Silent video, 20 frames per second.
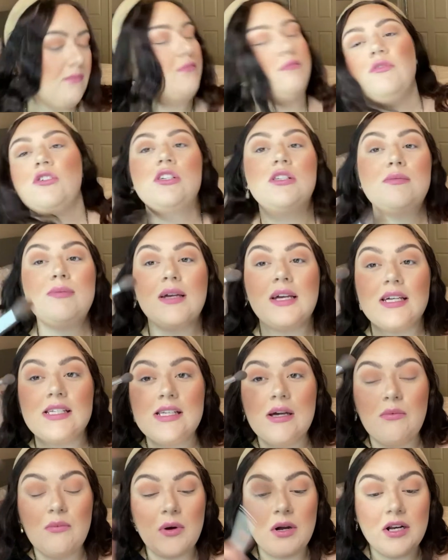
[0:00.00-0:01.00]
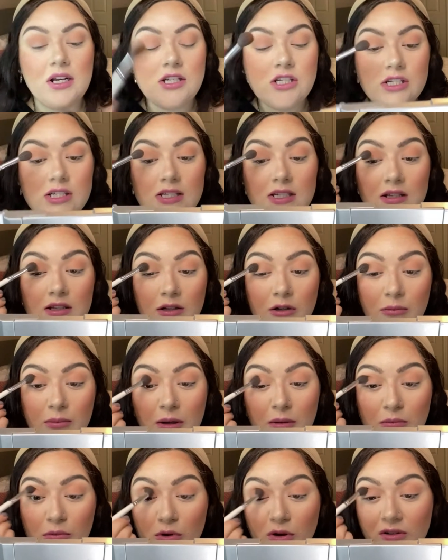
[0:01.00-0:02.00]
just because I want it just a little
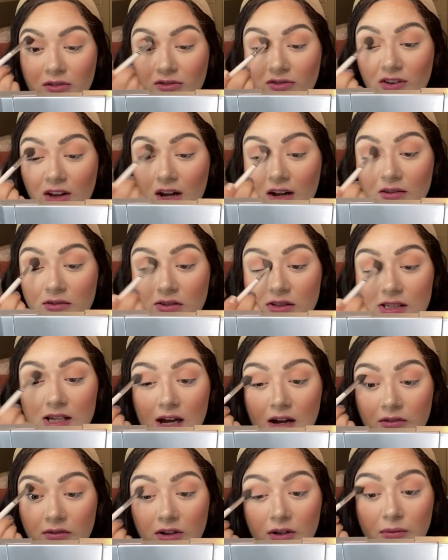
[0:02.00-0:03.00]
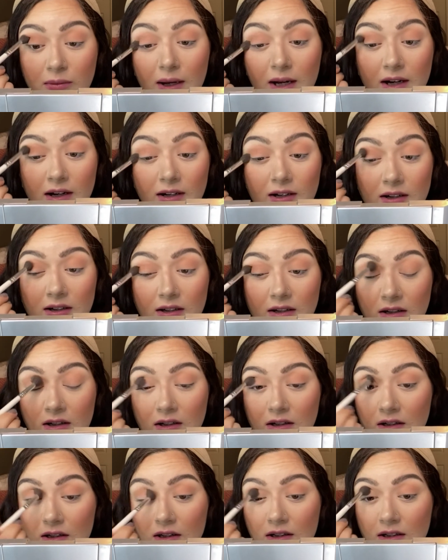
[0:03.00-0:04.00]
bit more fluffed everywhere.
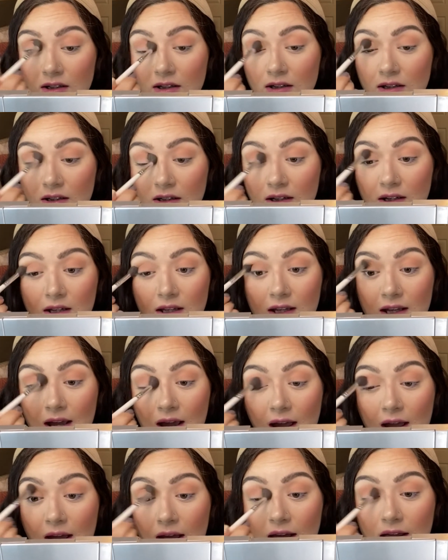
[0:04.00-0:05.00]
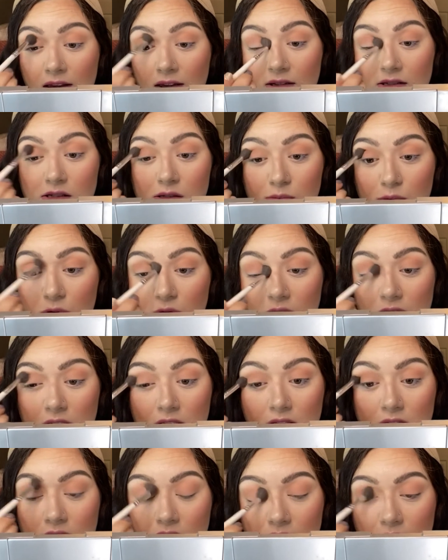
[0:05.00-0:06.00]
Yeah, that's
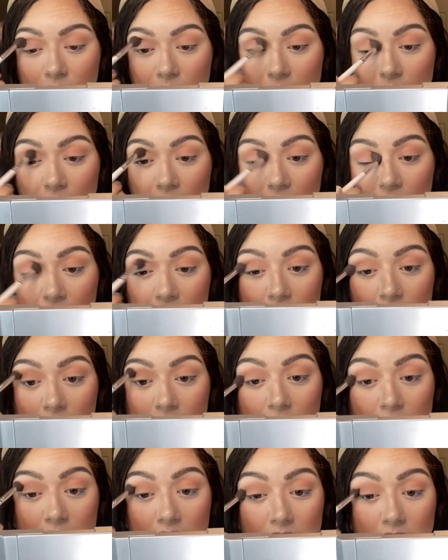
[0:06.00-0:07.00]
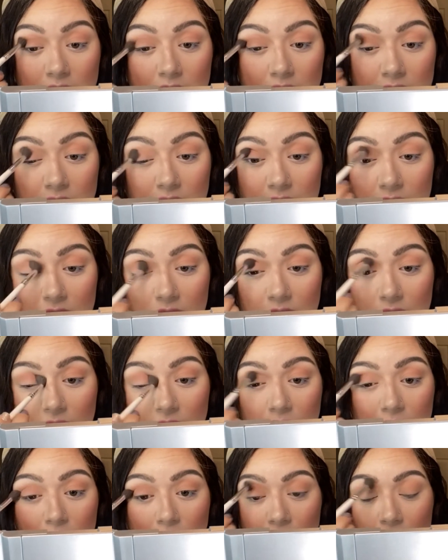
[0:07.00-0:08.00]
more what I like.
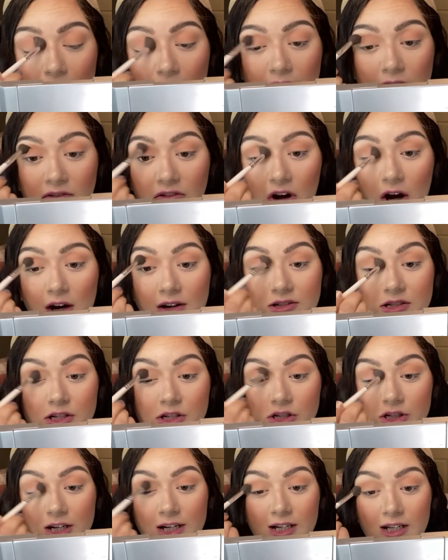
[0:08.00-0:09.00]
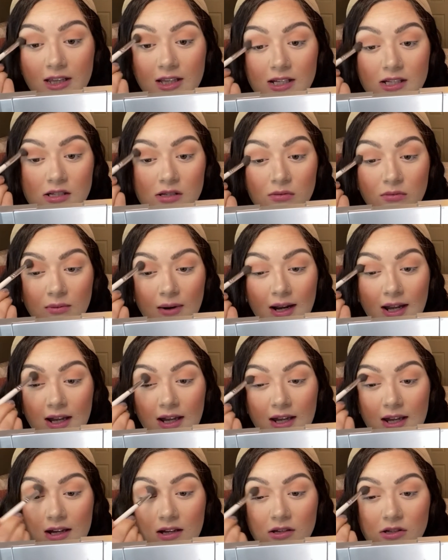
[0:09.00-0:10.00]
Kind of concentrating this
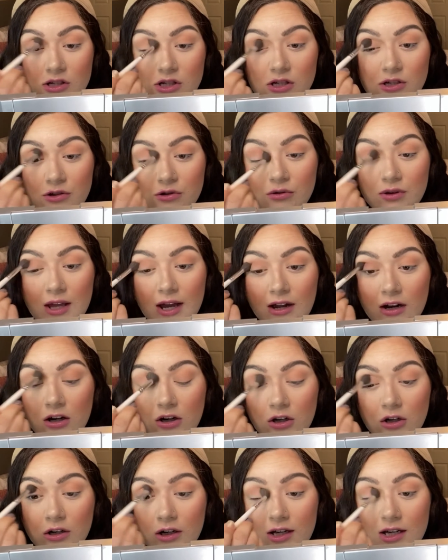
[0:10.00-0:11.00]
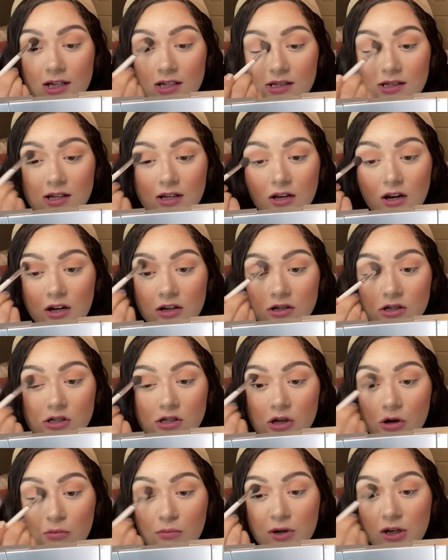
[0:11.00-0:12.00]
right into that crease and not
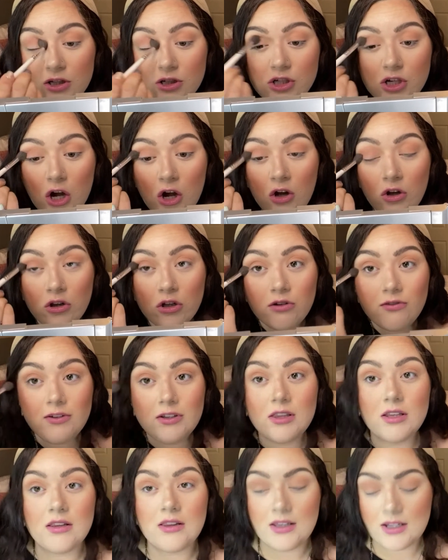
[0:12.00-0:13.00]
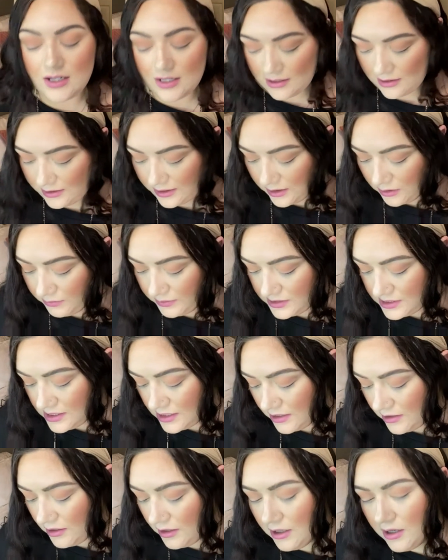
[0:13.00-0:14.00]
so much all over the lid like we
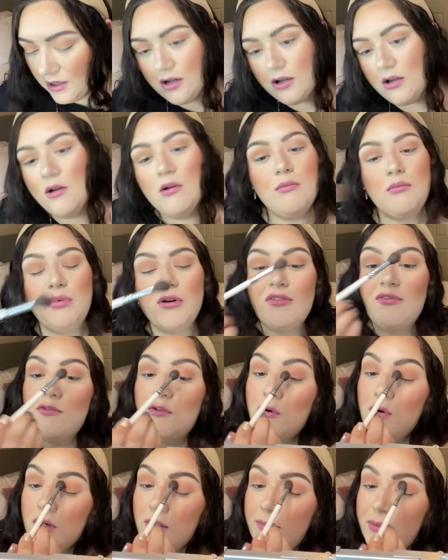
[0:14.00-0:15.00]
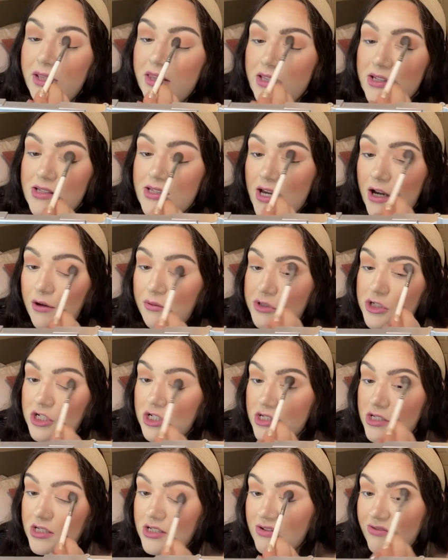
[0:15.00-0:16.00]
did before, but this helps
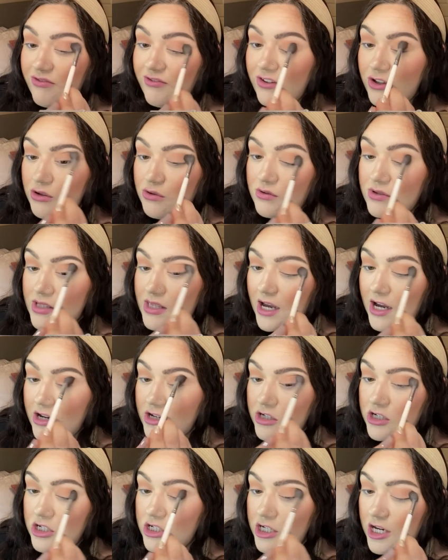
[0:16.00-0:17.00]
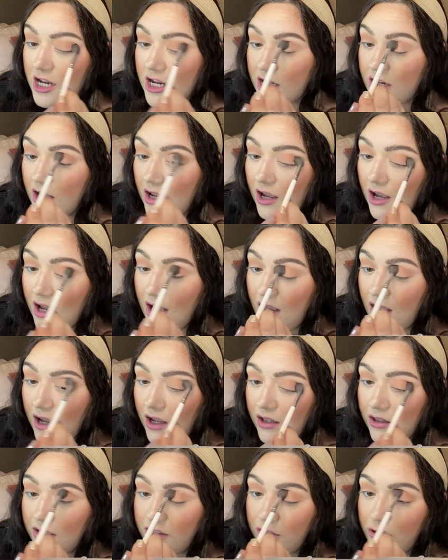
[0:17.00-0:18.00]
just diffuse that shade
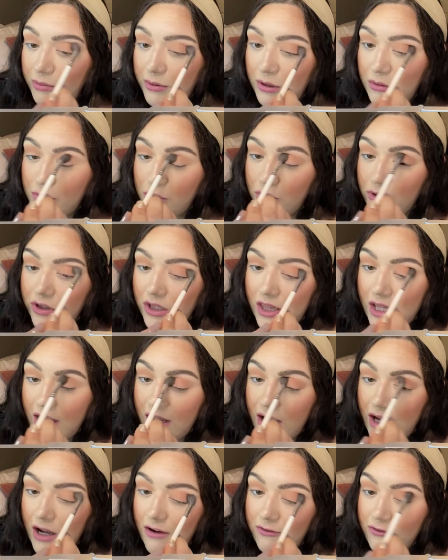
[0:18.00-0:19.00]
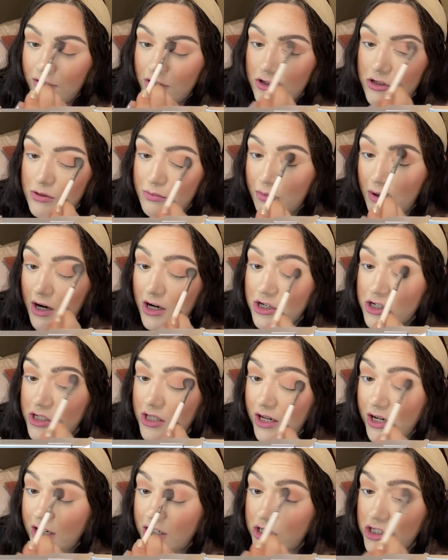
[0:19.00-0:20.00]
a little bit more than that first brush
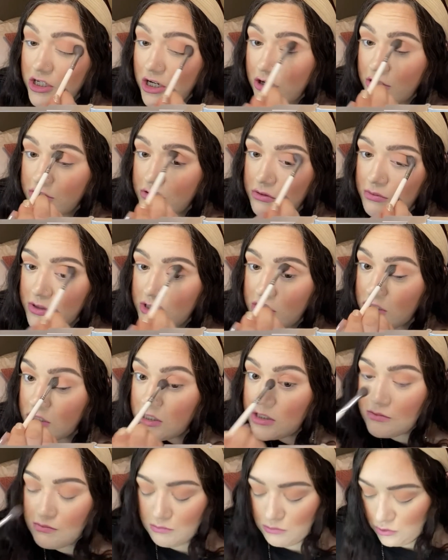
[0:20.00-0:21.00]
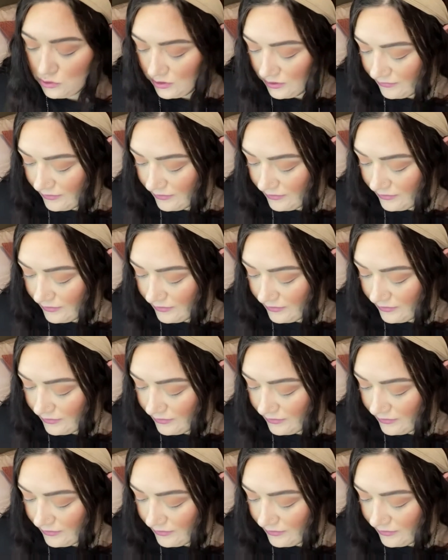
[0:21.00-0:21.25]
that I chose, which is more of the